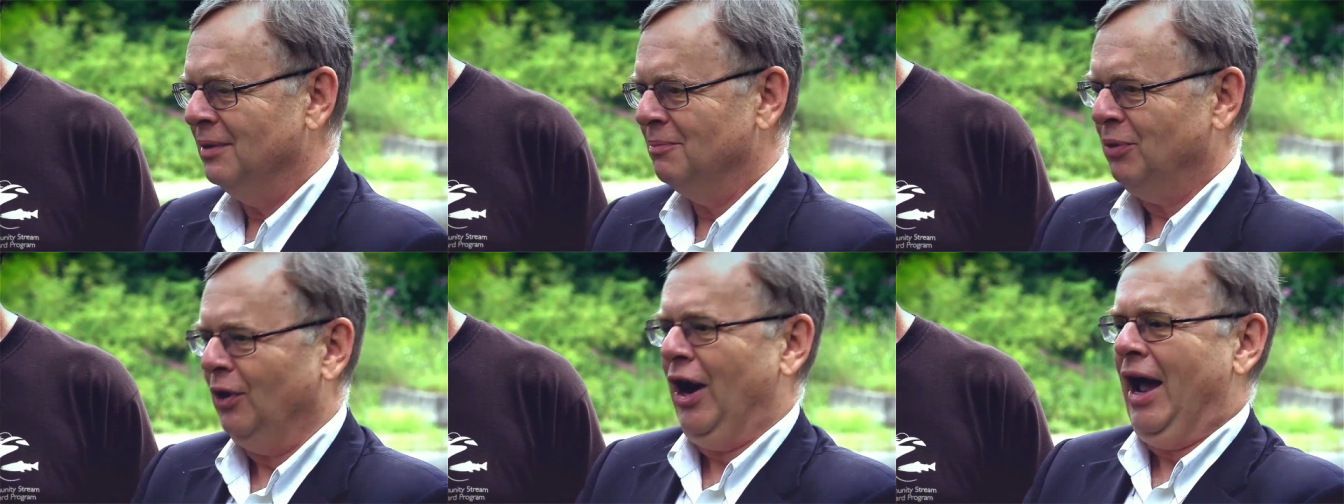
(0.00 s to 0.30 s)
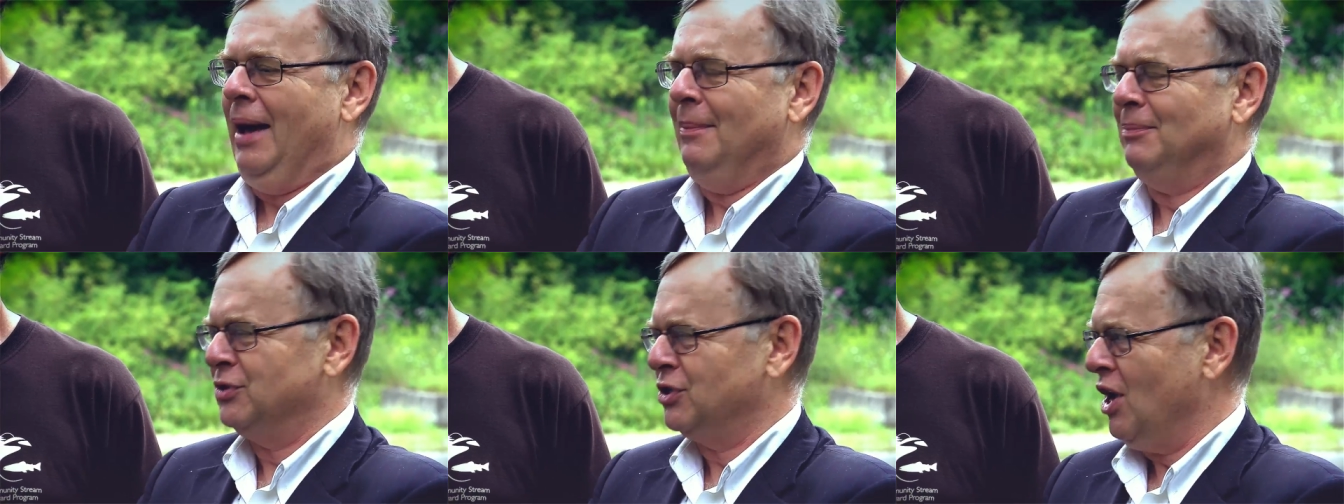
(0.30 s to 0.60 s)

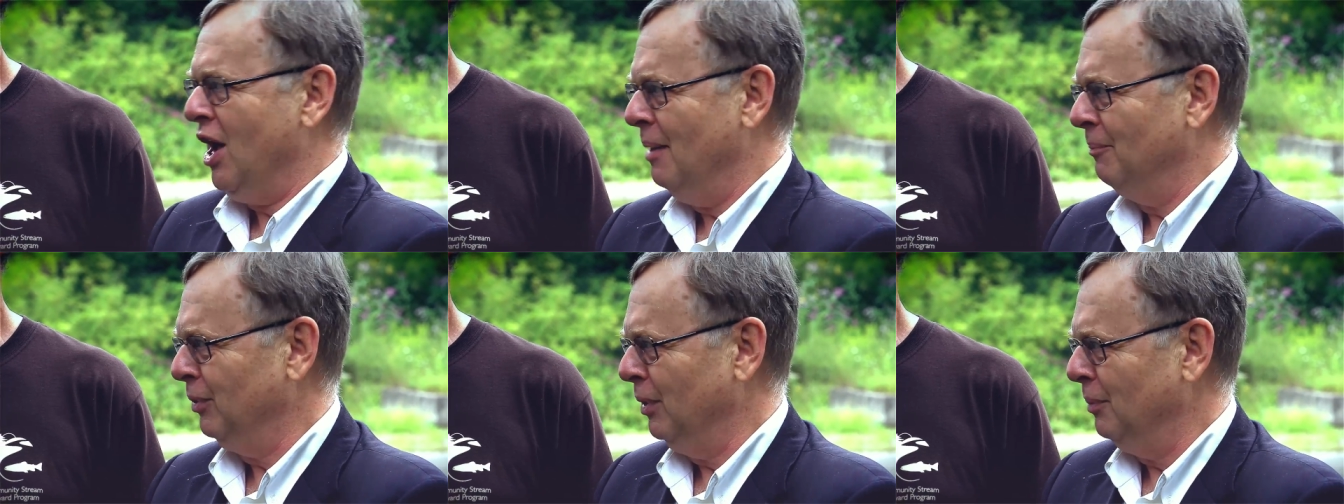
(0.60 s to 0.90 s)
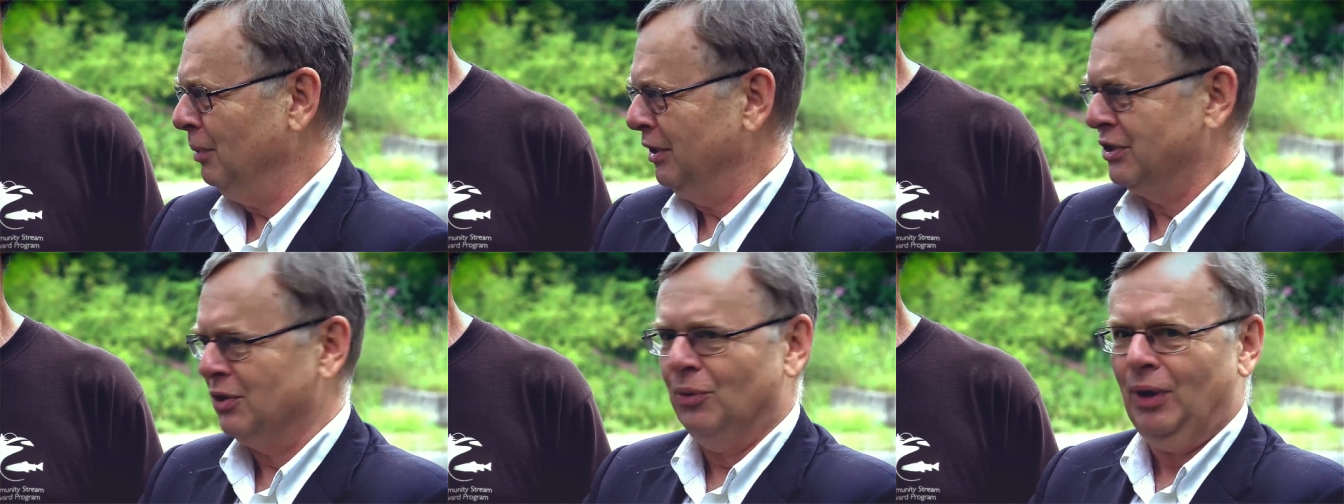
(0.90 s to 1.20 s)
perhaps
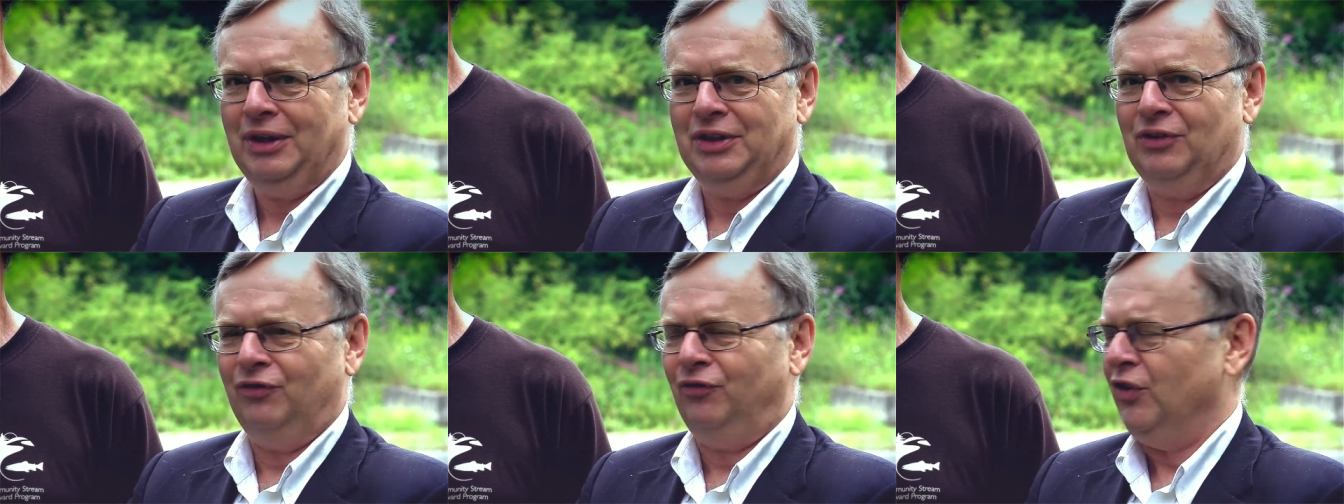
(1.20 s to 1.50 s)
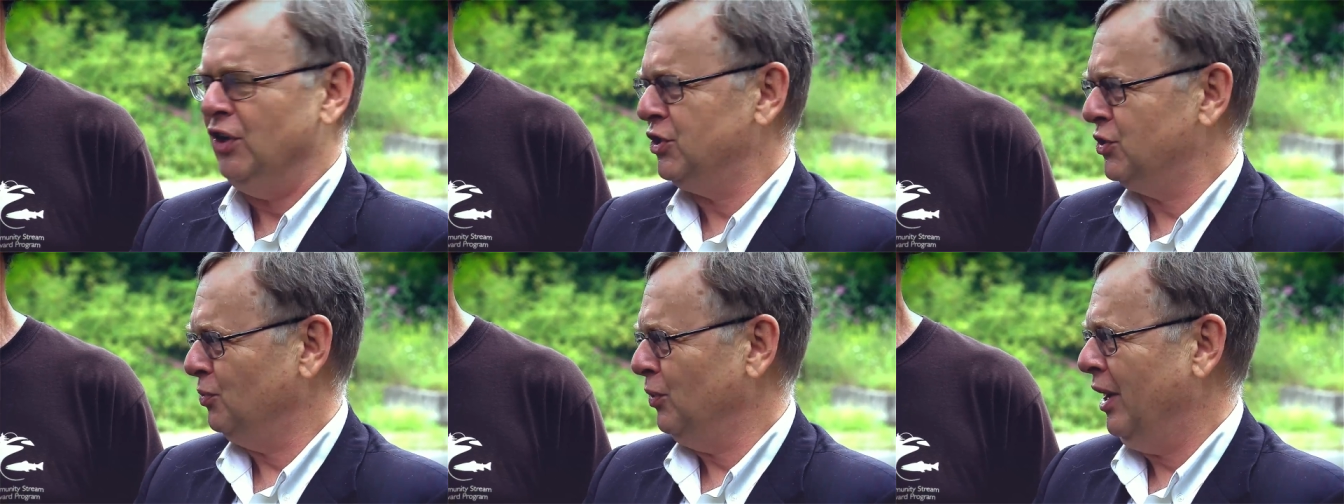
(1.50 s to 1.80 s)
comparable to what the
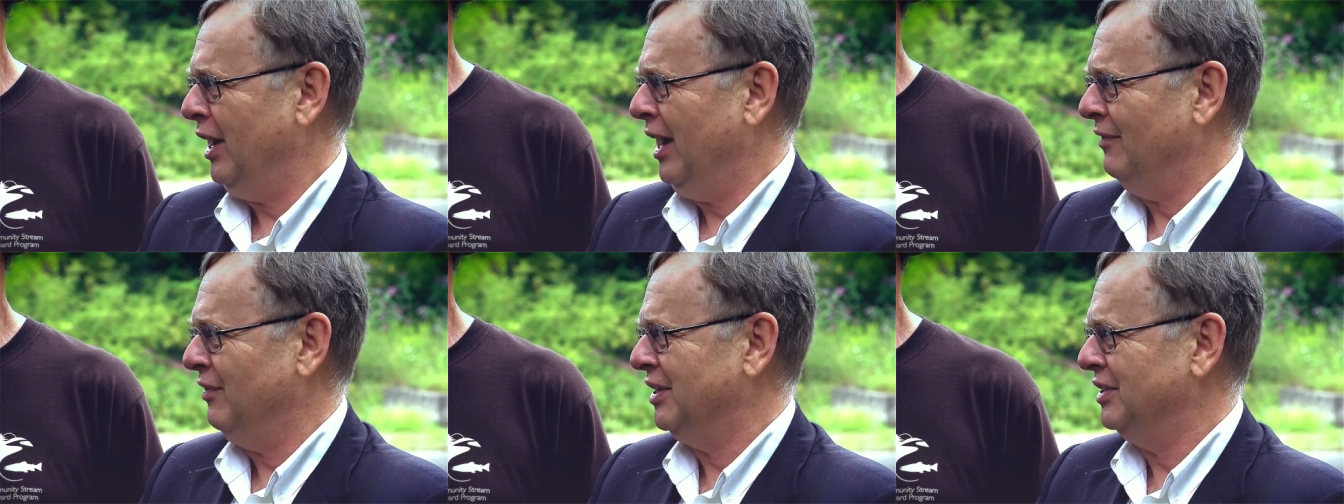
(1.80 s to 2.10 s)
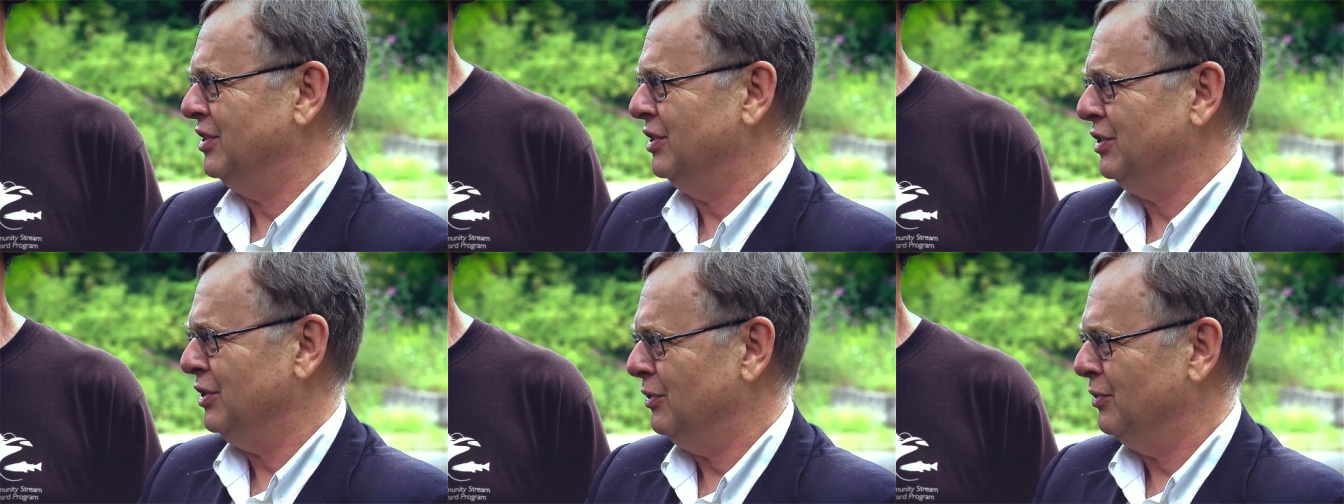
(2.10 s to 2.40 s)
fish were
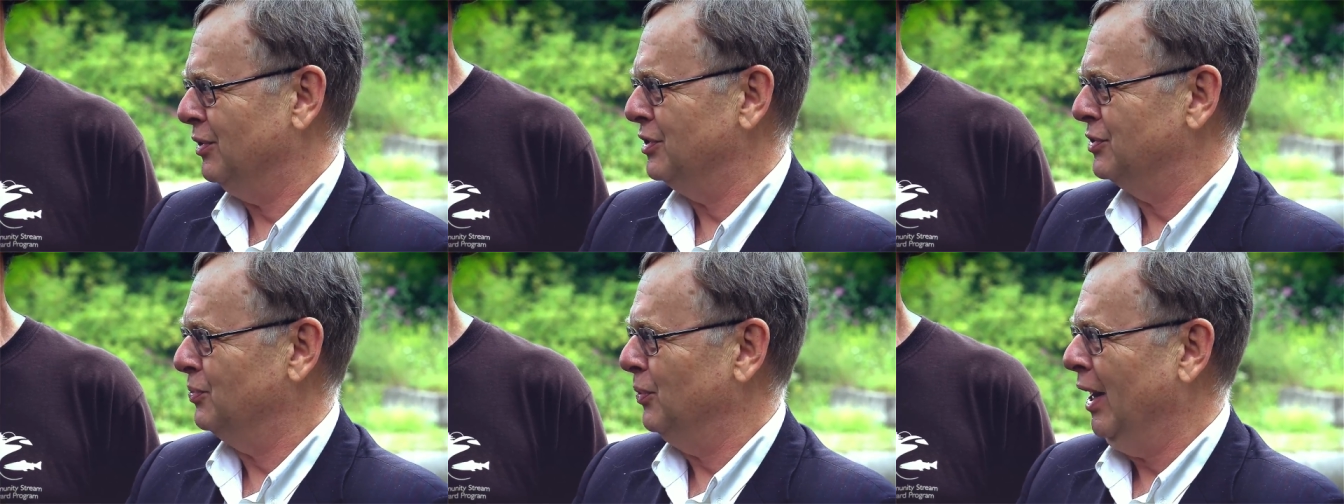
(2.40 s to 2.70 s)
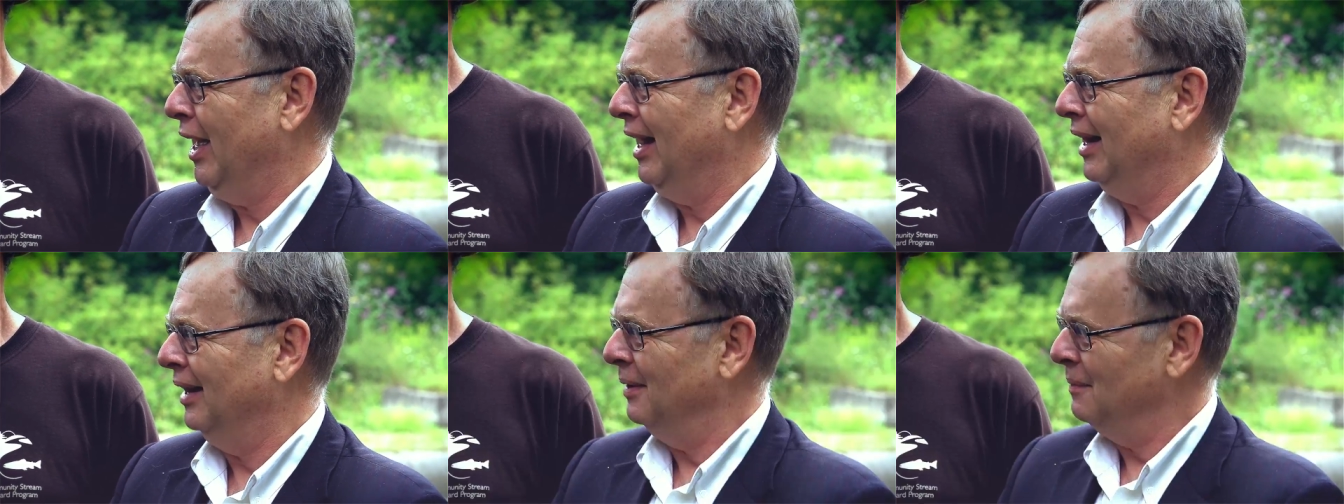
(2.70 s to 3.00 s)
having to do as
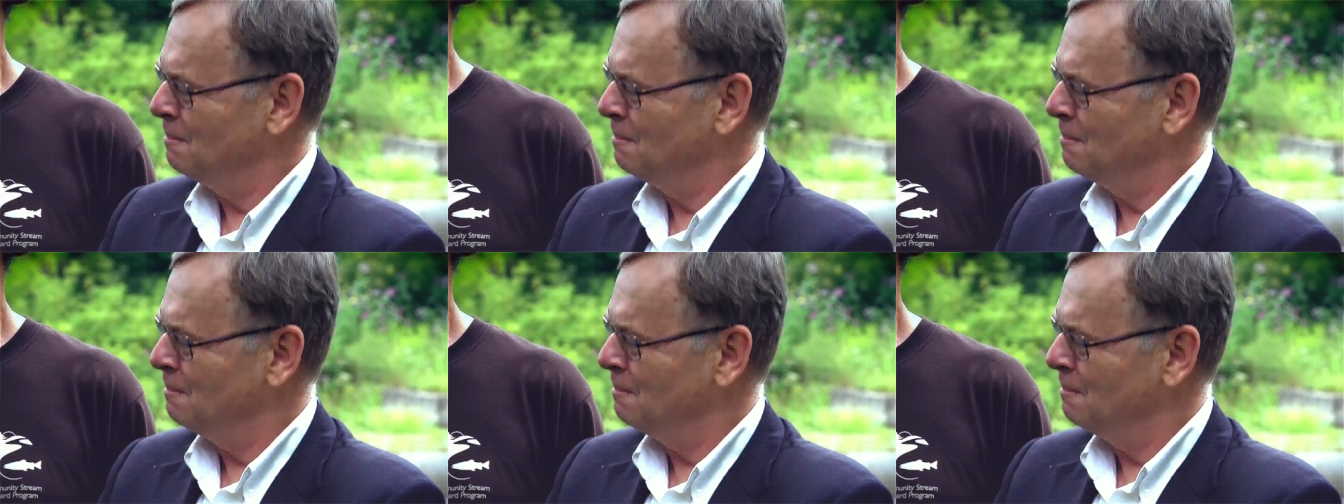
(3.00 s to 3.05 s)
well?